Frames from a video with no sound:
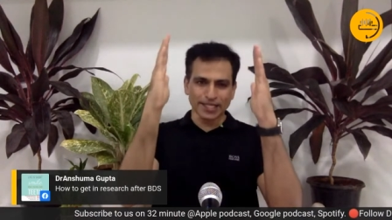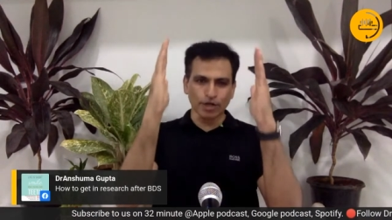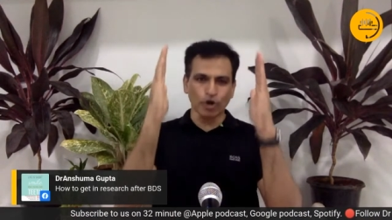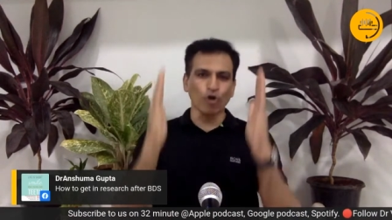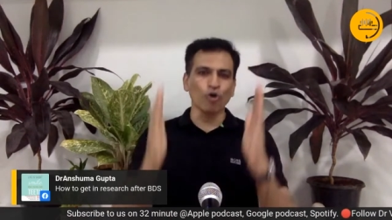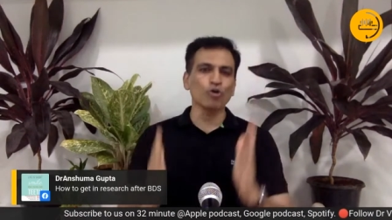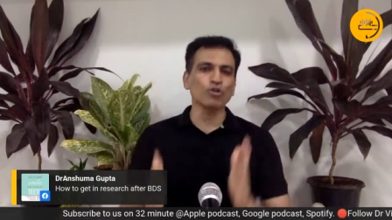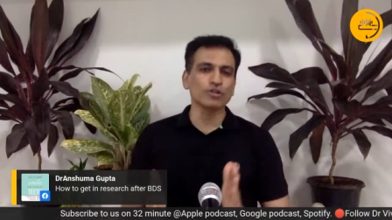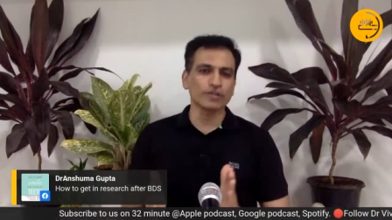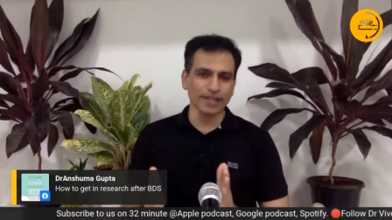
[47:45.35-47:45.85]
the
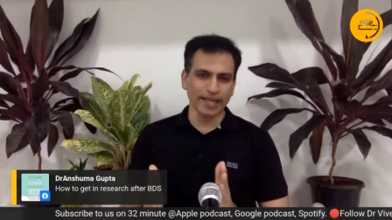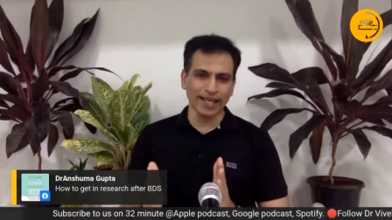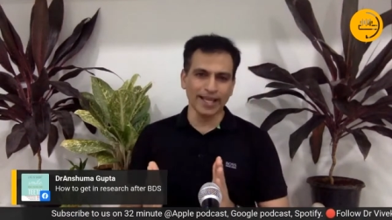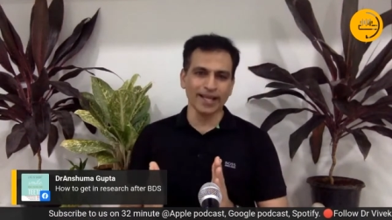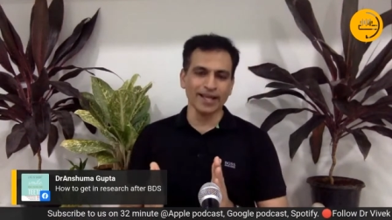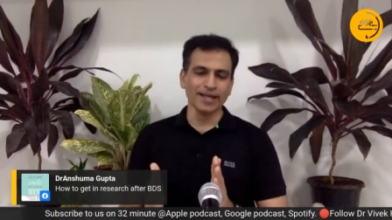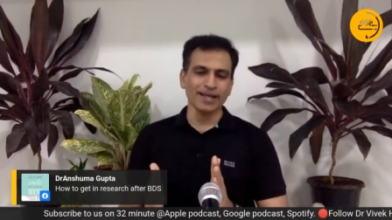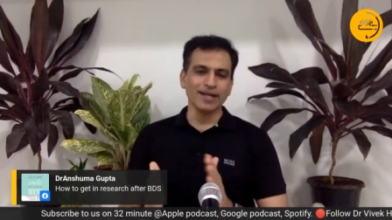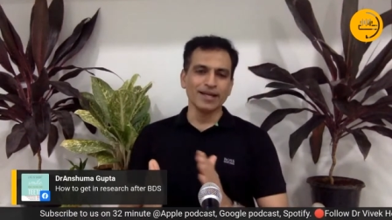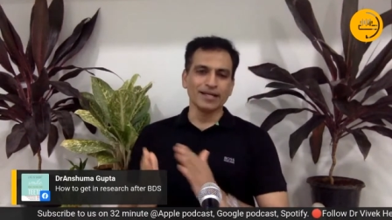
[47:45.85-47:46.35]
whole
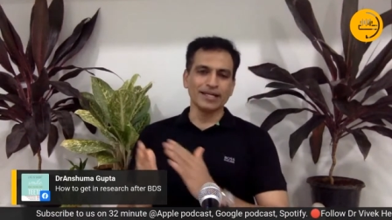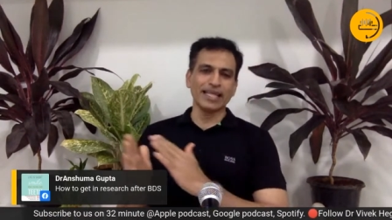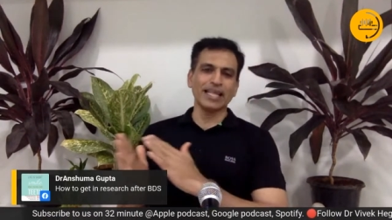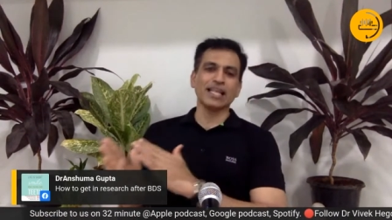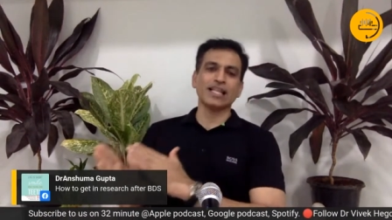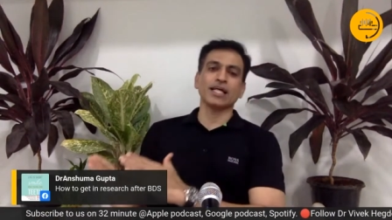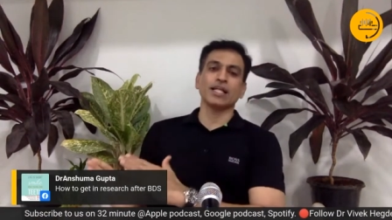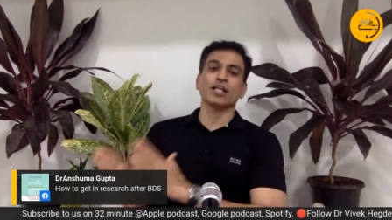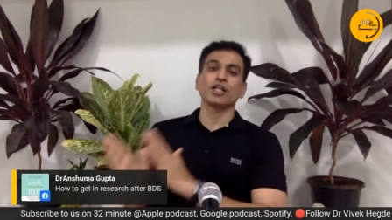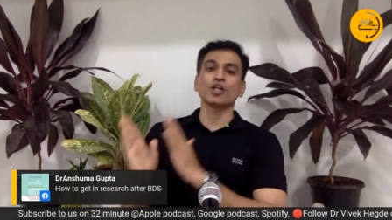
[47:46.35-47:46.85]
thing till
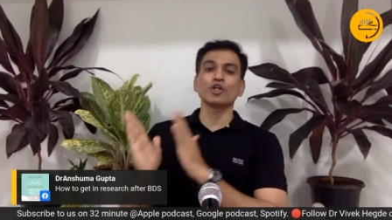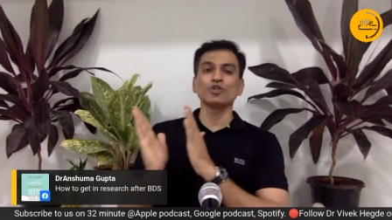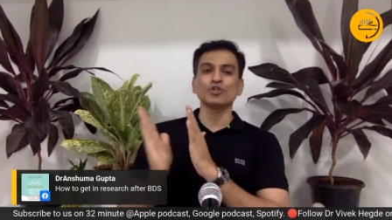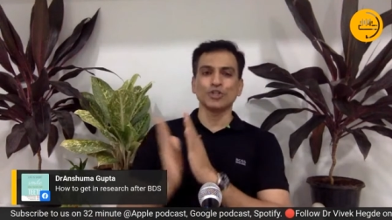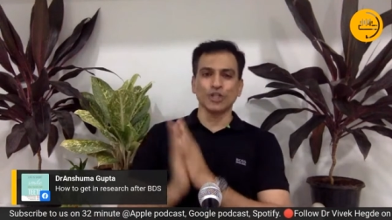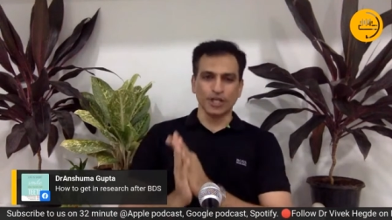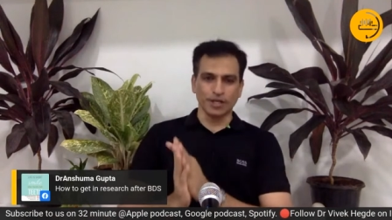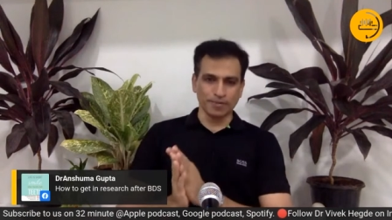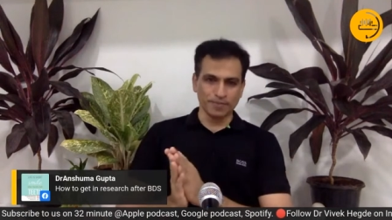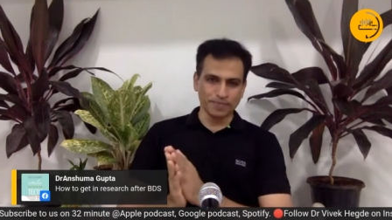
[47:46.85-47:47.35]

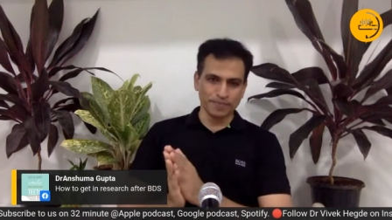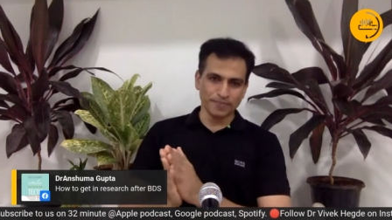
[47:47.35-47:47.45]
conclusion.